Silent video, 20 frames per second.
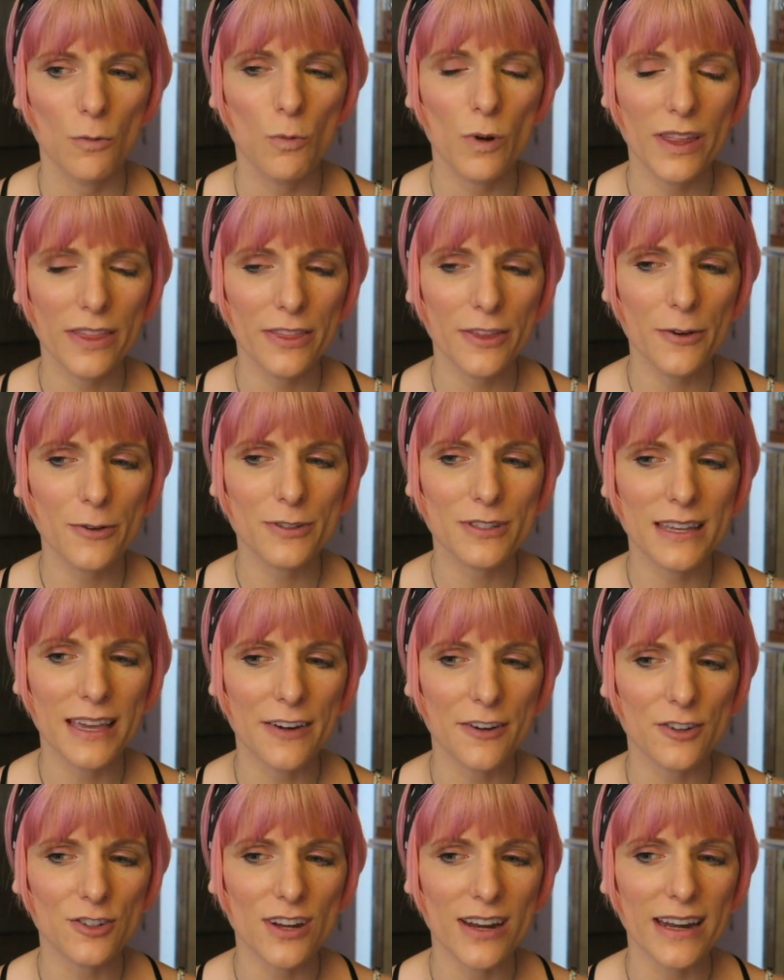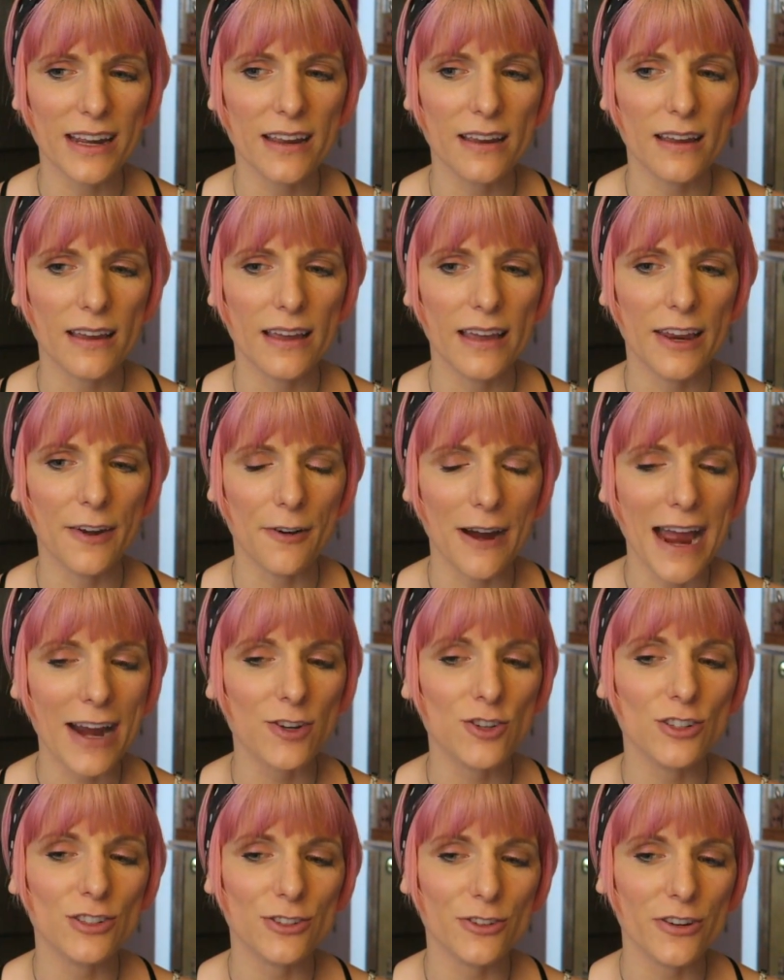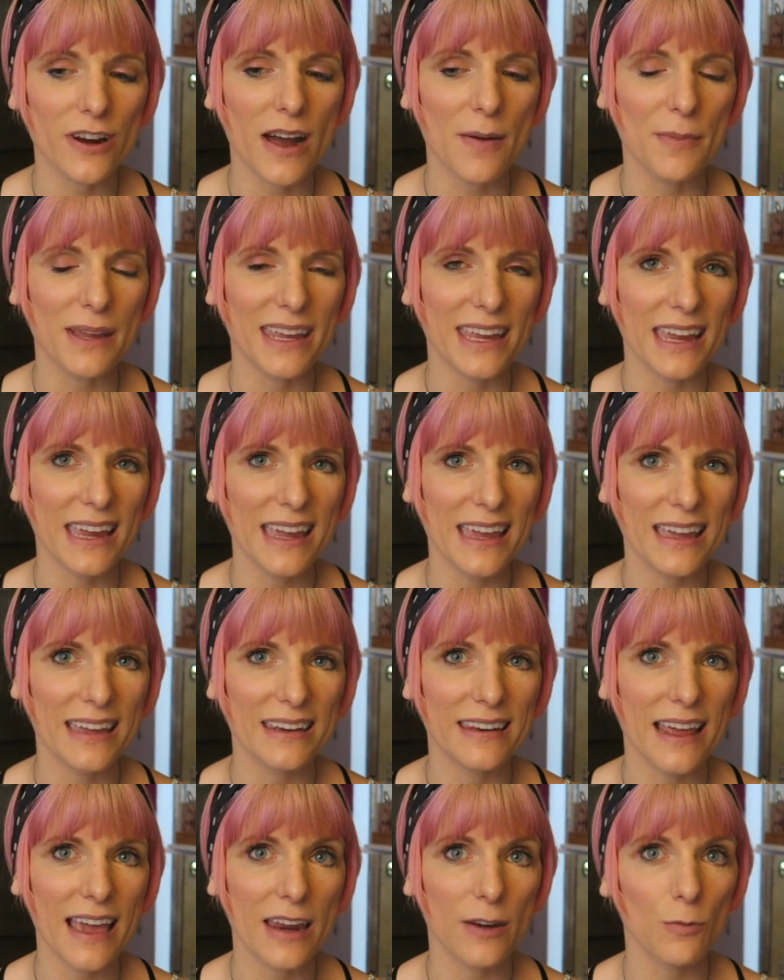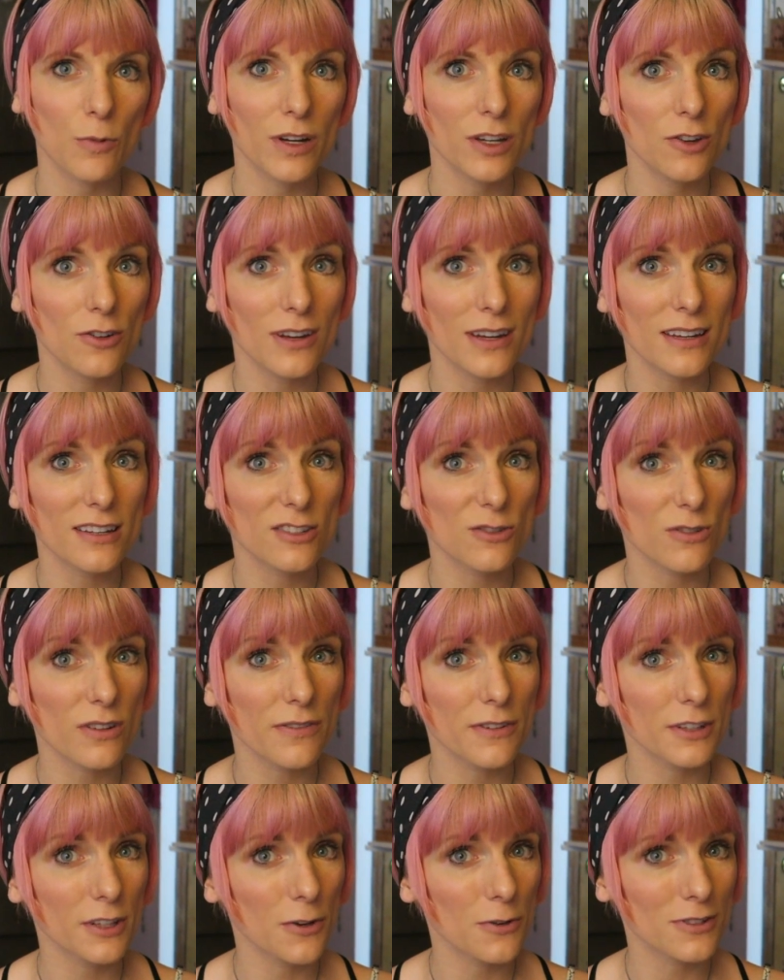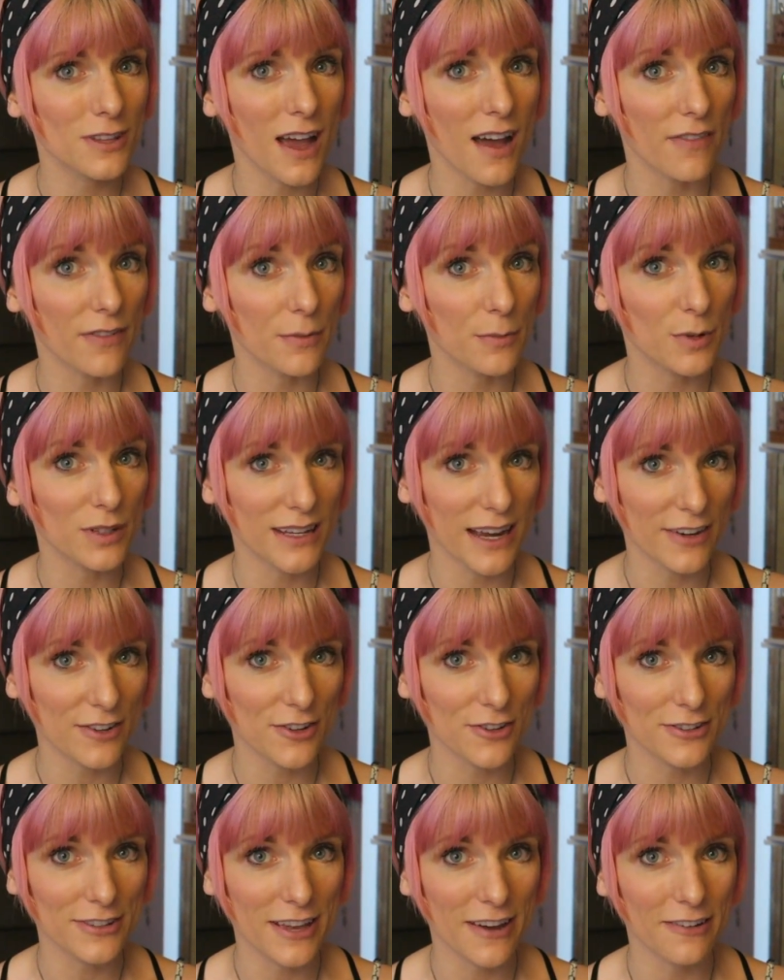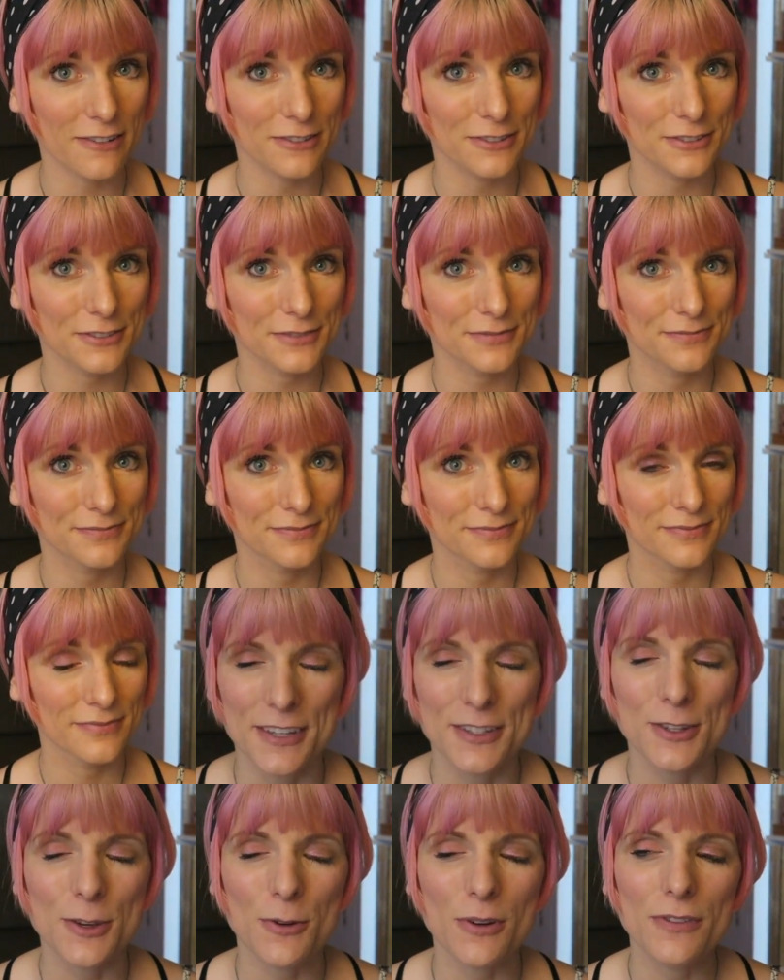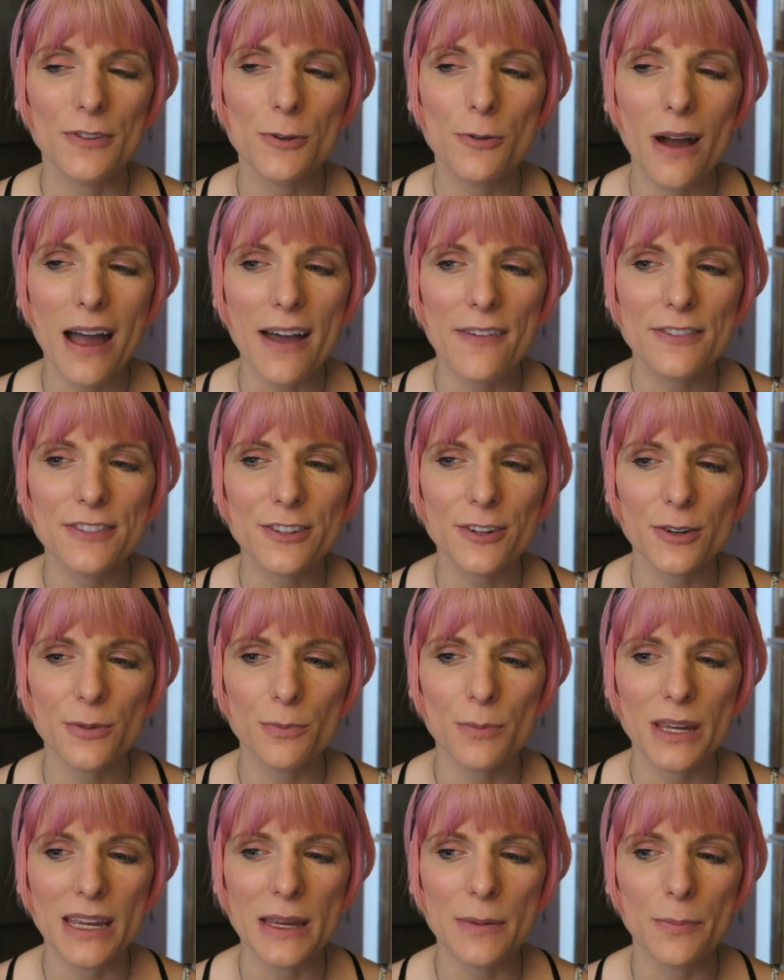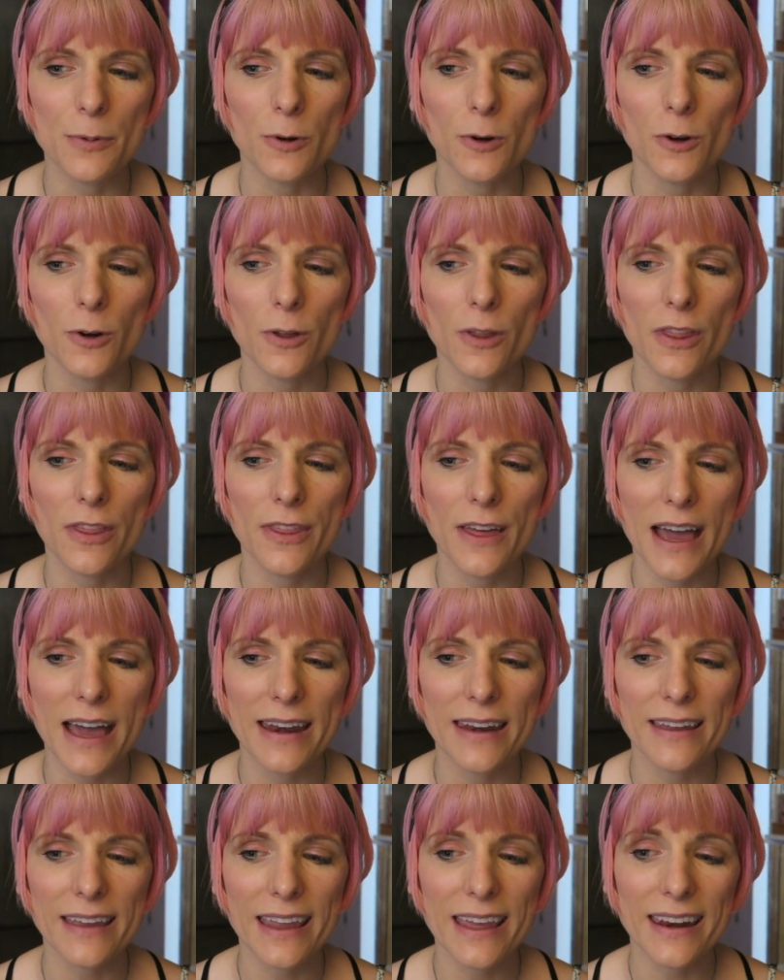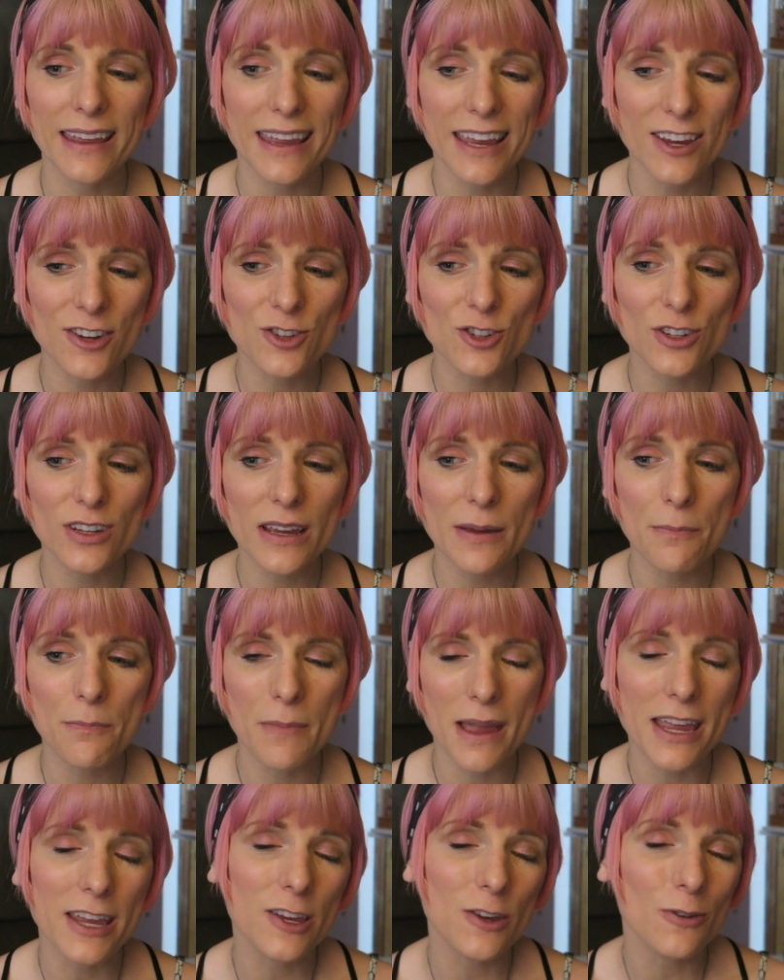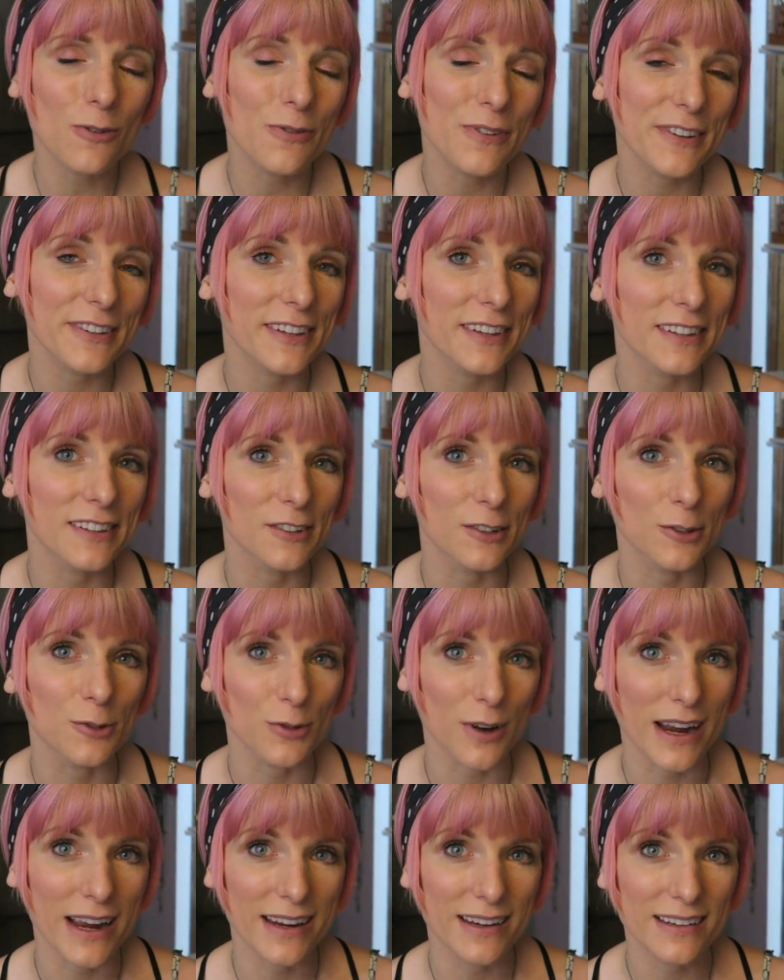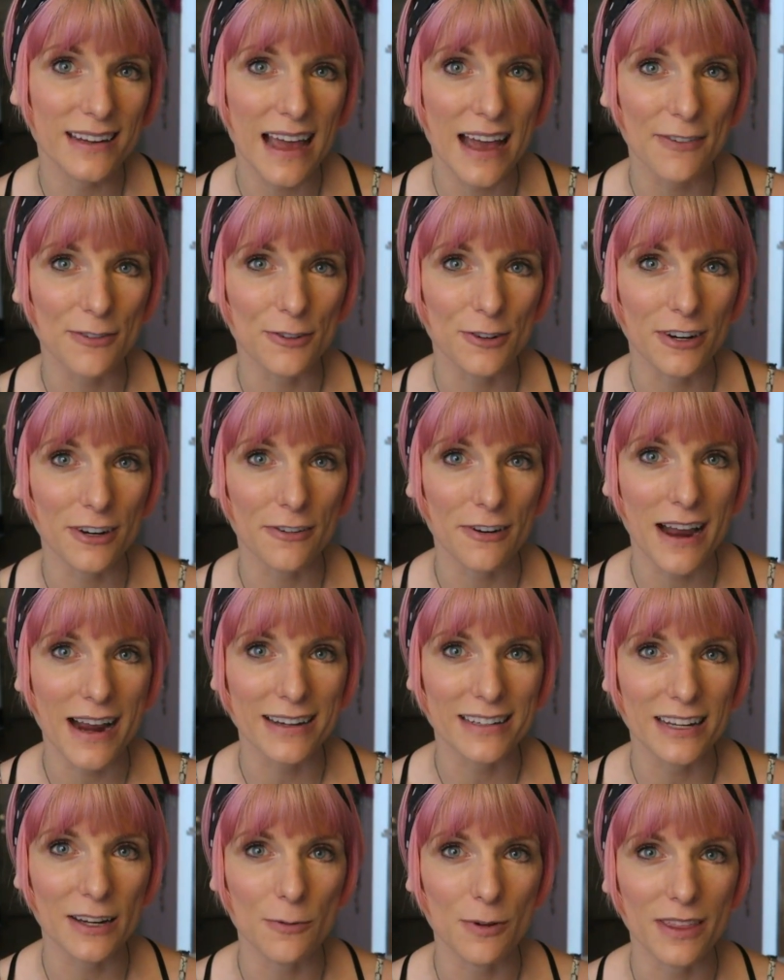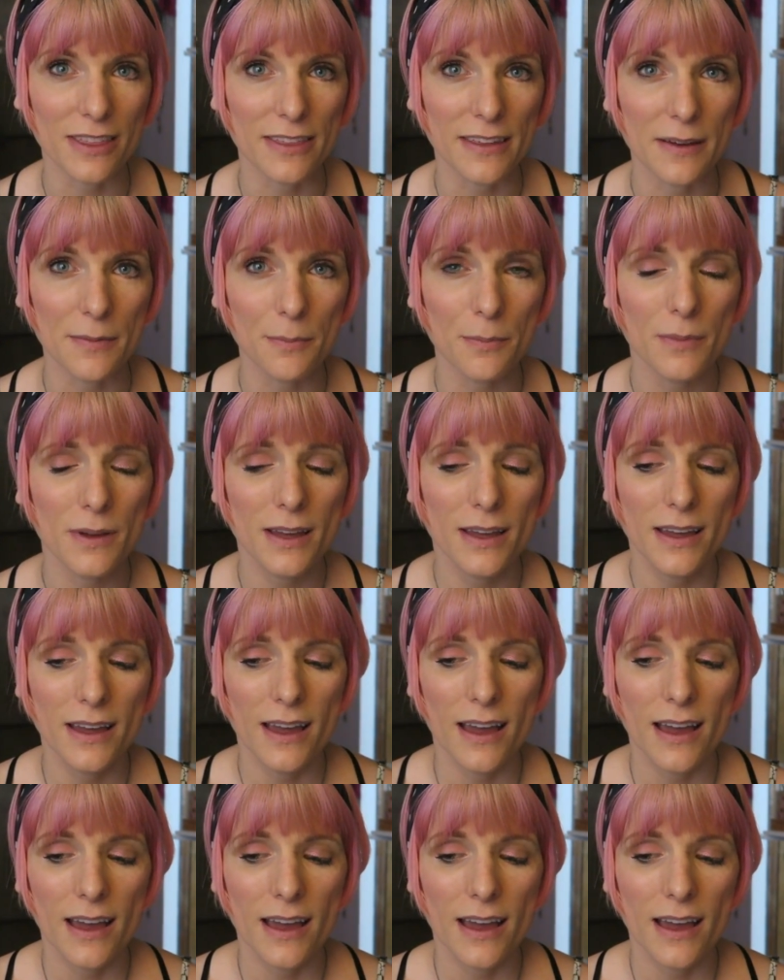when those energetic interactions are coming in and when you need to sort of close off and protect yourself. So if you have certain people that can occasionally make you feel a little drained after interacting with them,